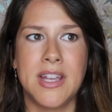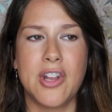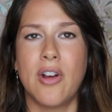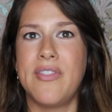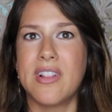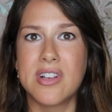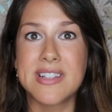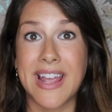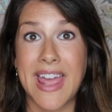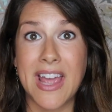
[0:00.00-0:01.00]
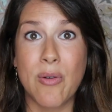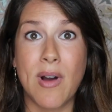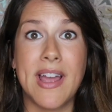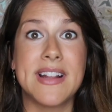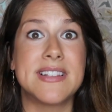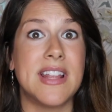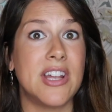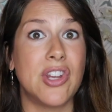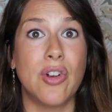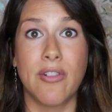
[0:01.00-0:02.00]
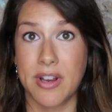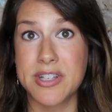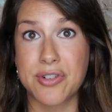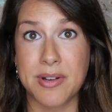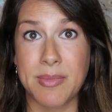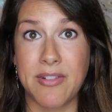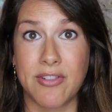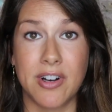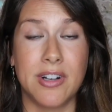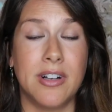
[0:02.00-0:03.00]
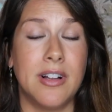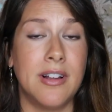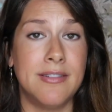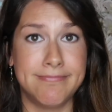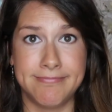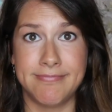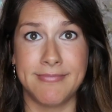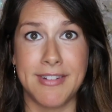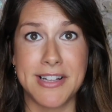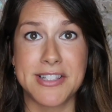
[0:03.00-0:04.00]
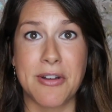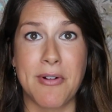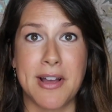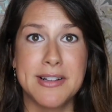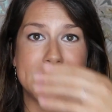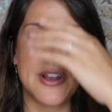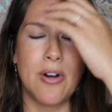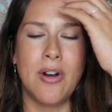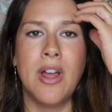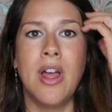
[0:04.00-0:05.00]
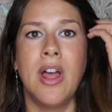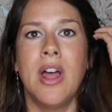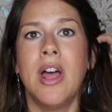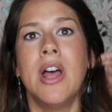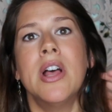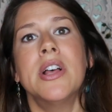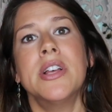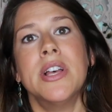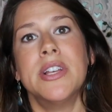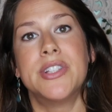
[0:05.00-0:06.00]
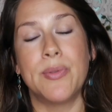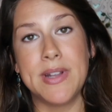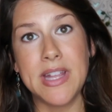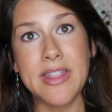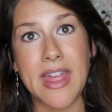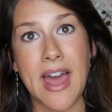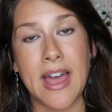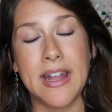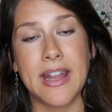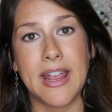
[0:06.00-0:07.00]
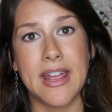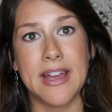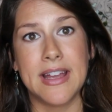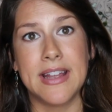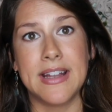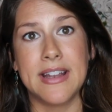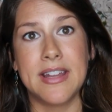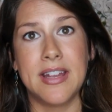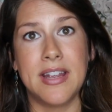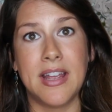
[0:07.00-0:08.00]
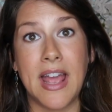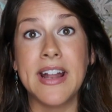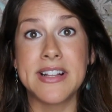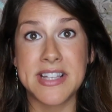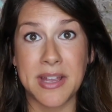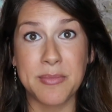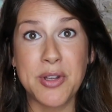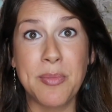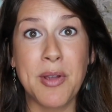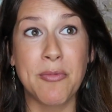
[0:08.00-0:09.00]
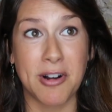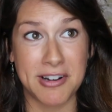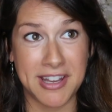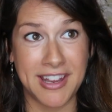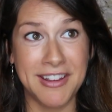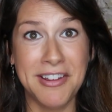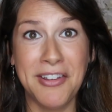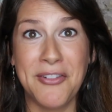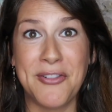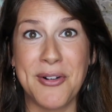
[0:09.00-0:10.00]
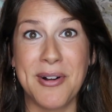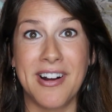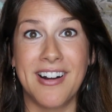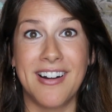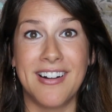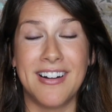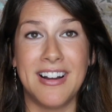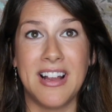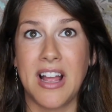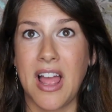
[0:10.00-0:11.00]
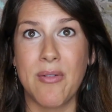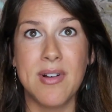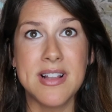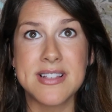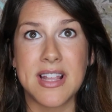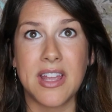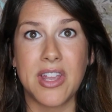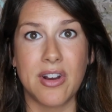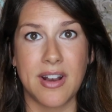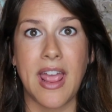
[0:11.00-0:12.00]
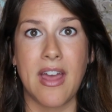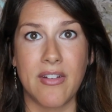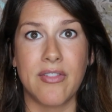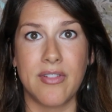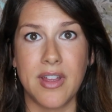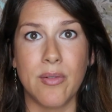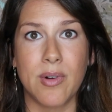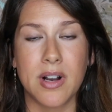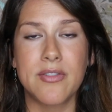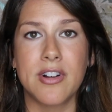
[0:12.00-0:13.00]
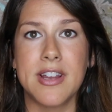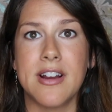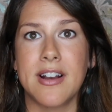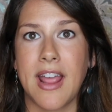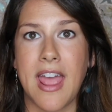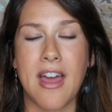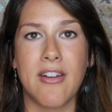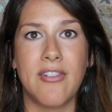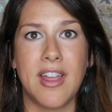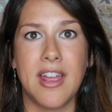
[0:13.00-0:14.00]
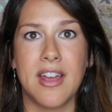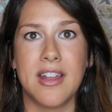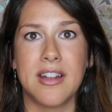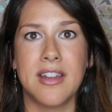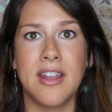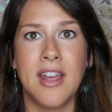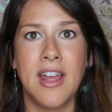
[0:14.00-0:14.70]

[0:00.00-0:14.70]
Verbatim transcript: you know, if it looks like egg whites, then you're extremely fertile and so on. So, so we did that and, and it seemed to be working for, I wanna say a year and a half. It worked for a year and a half and,